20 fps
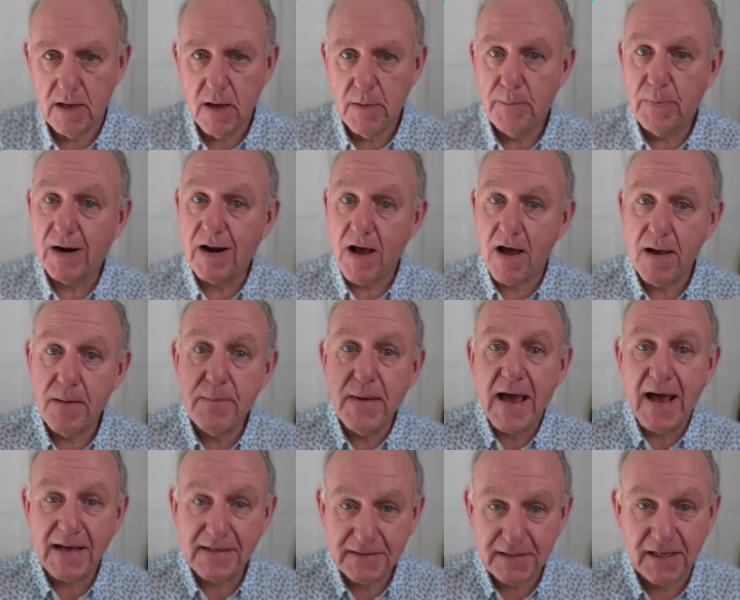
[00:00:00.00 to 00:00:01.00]
but I'm
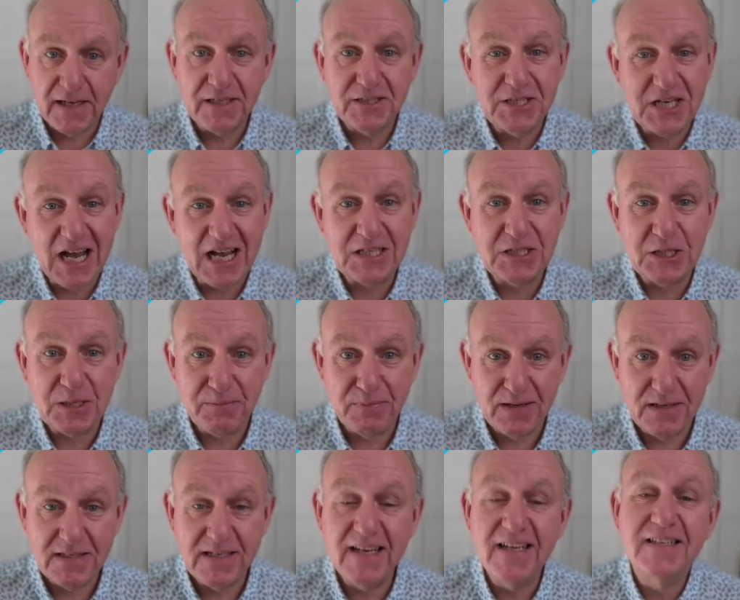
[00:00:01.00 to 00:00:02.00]
asking
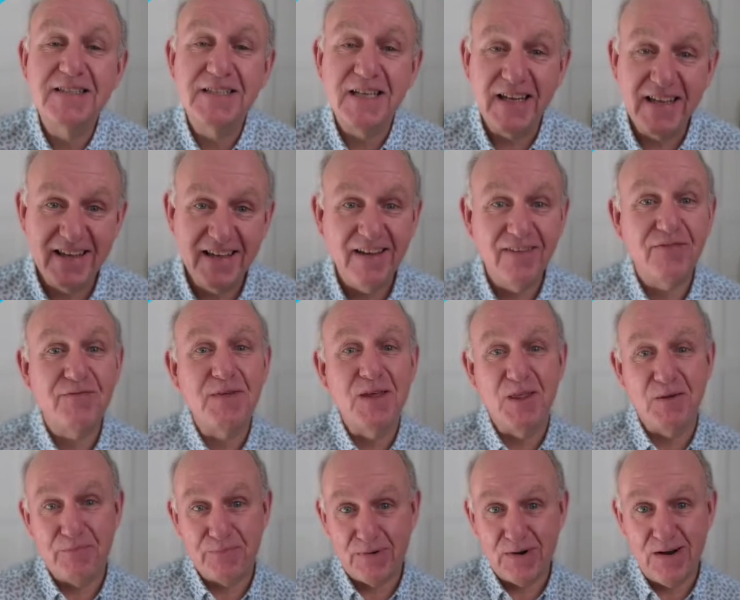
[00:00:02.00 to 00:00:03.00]
ChatGPT to give me the
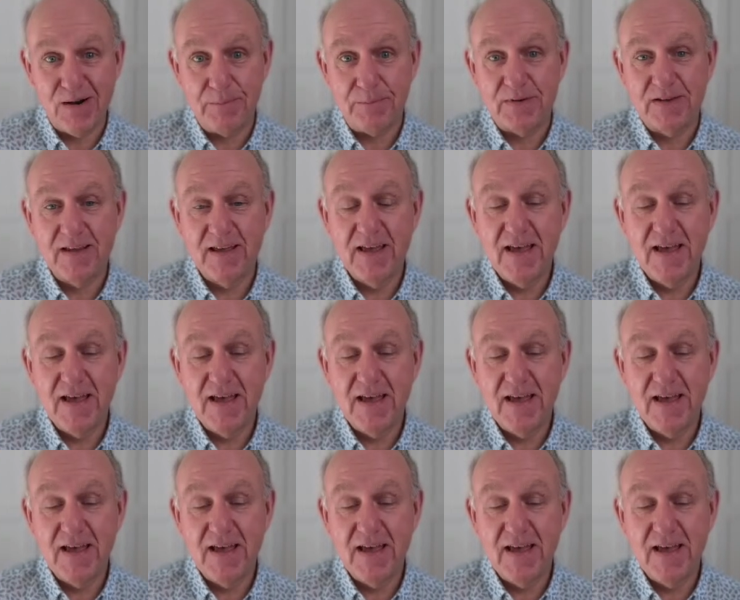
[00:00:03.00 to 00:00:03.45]
prompt